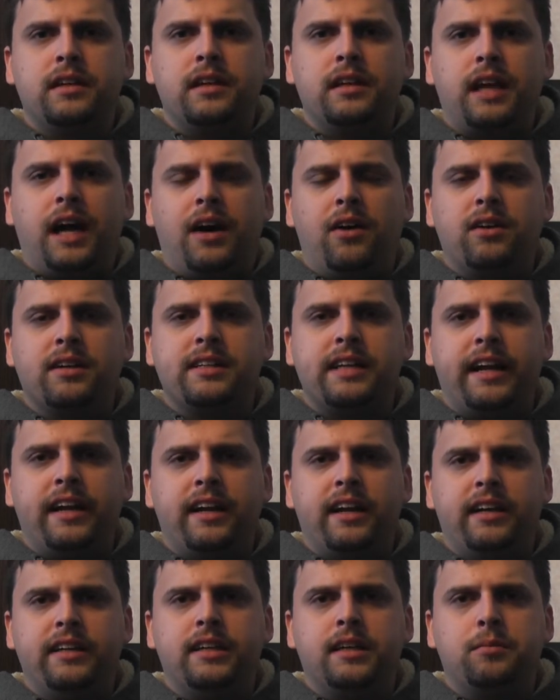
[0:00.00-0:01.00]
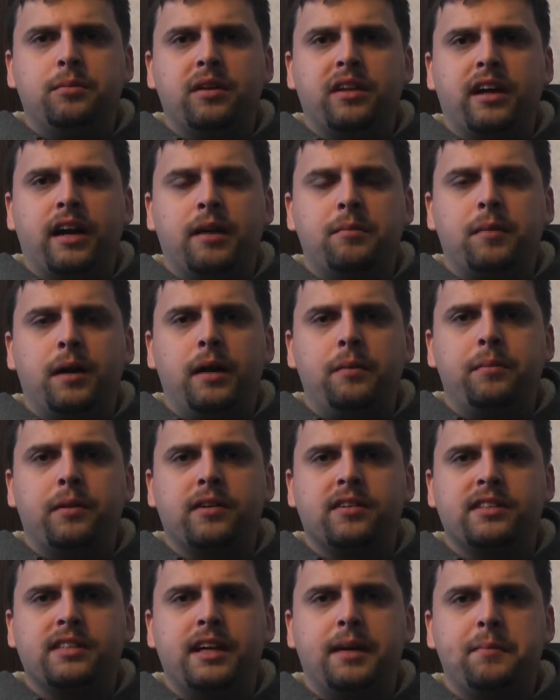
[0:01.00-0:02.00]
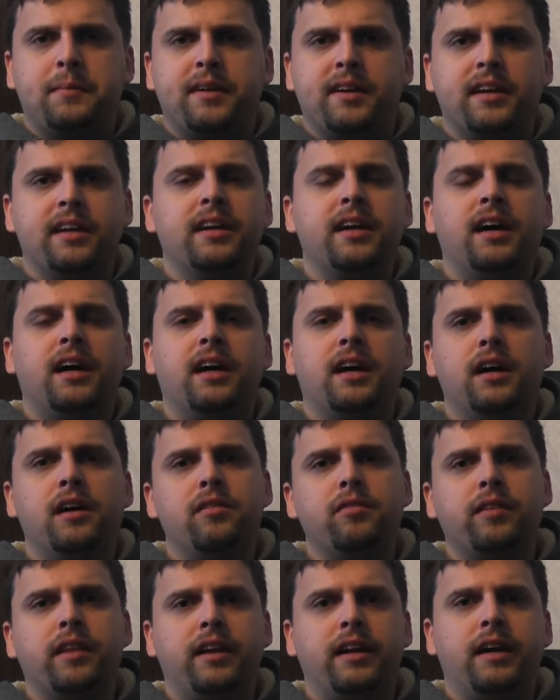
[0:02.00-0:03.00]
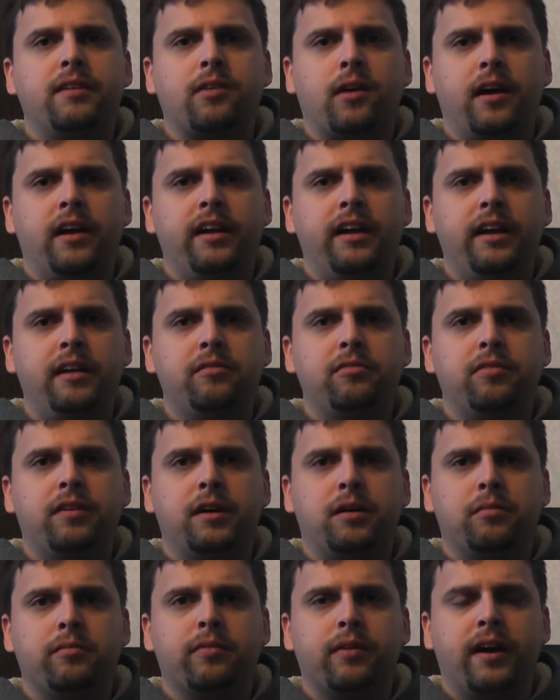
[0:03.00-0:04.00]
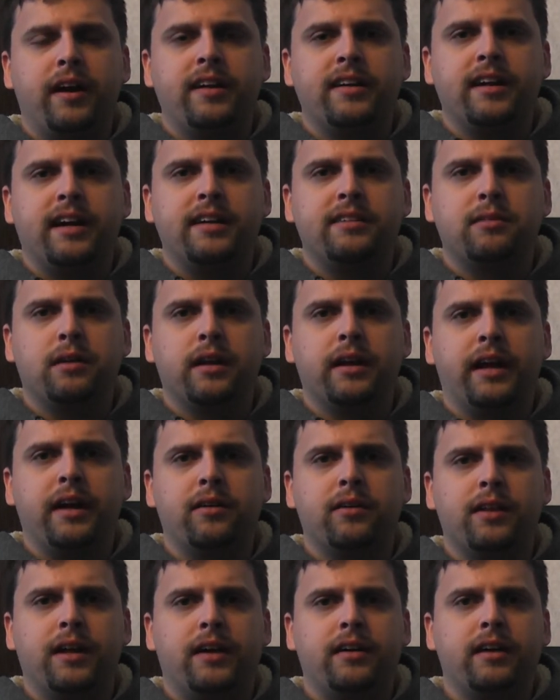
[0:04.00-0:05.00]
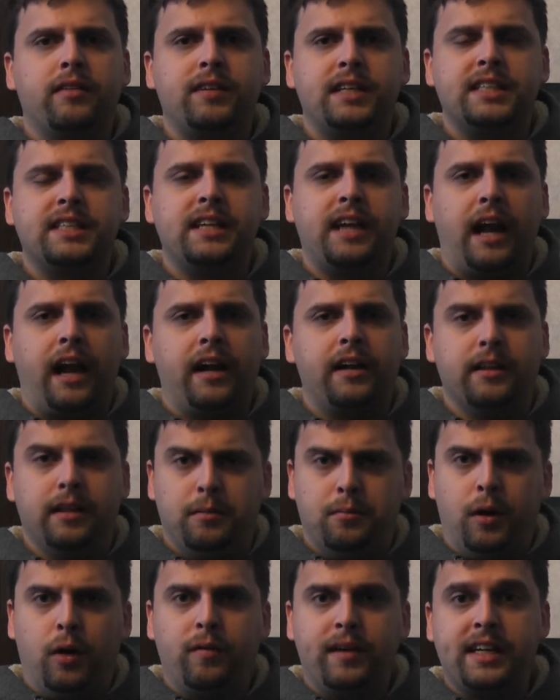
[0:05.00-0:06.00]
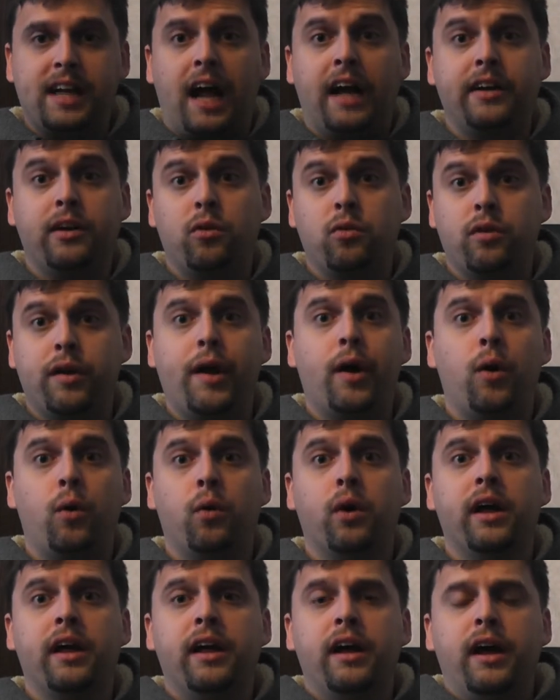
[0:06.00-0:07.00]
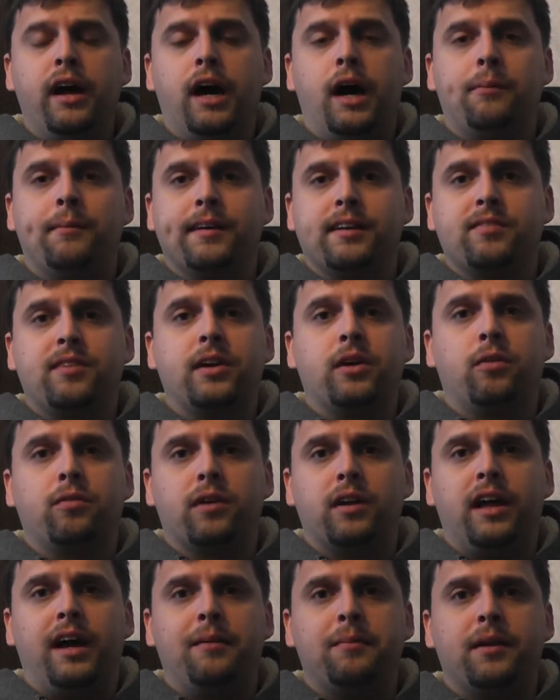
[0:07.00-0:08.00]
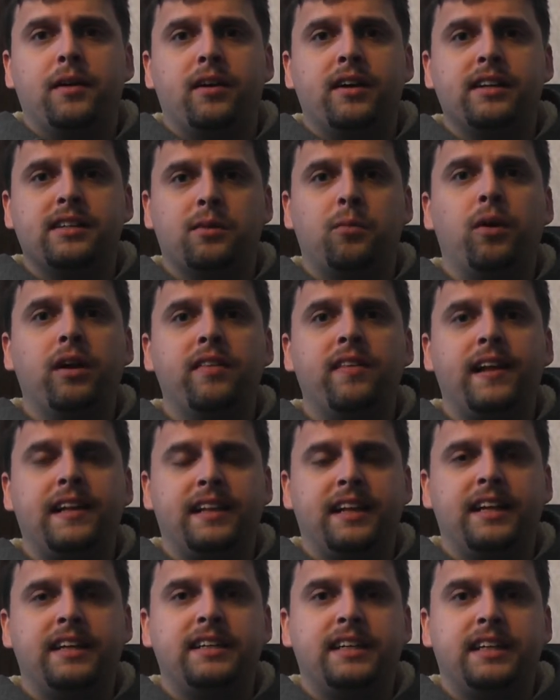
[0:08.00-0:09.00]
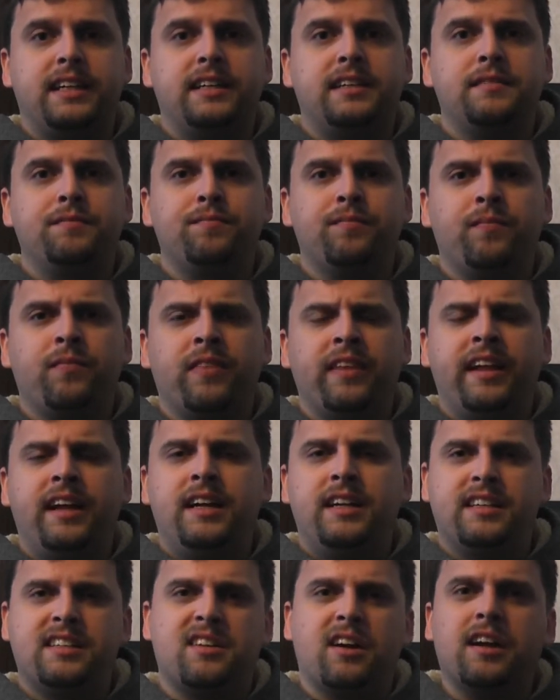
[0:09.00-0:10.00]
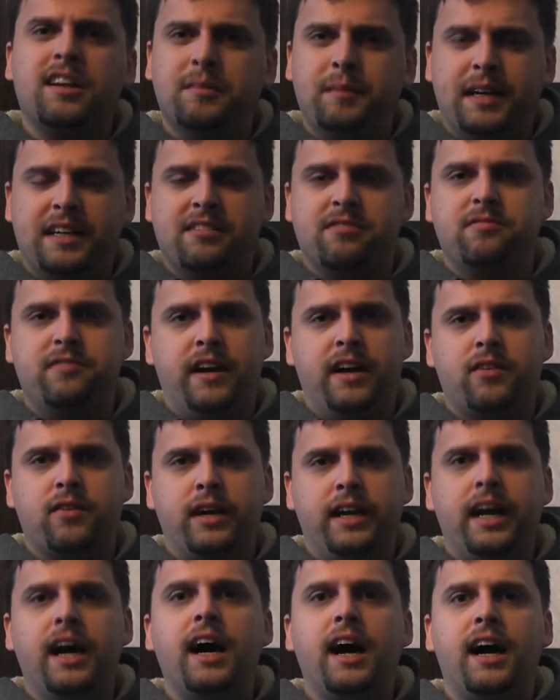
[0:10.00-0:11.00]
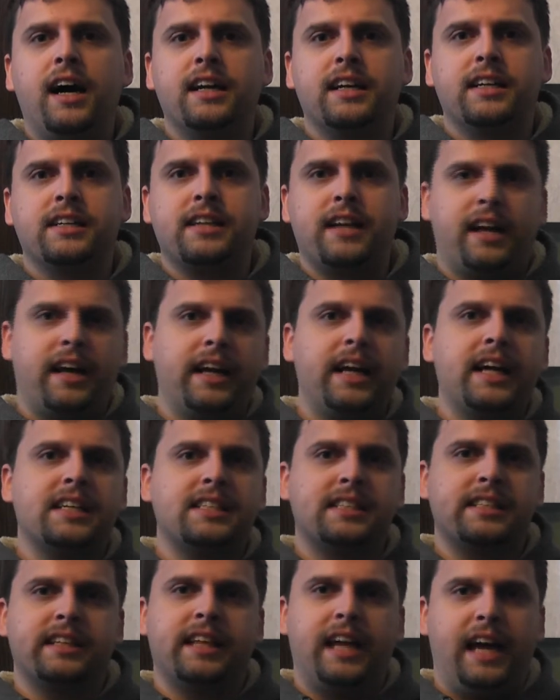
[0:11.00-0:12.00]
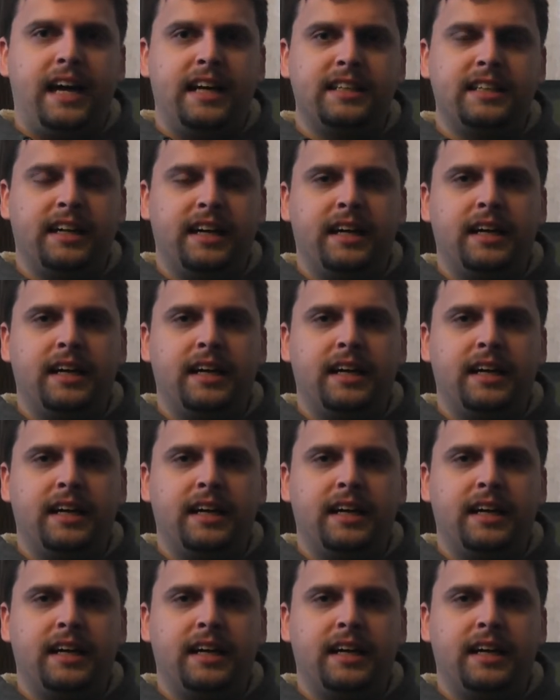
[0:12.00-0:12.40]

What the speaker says: how does that line up with kind of my perception of the never-ending film franchise? Well, again, without having seen any of the movies, I don't know how much of an overlap there is. The one thing that strikes me as very odd is that I guess that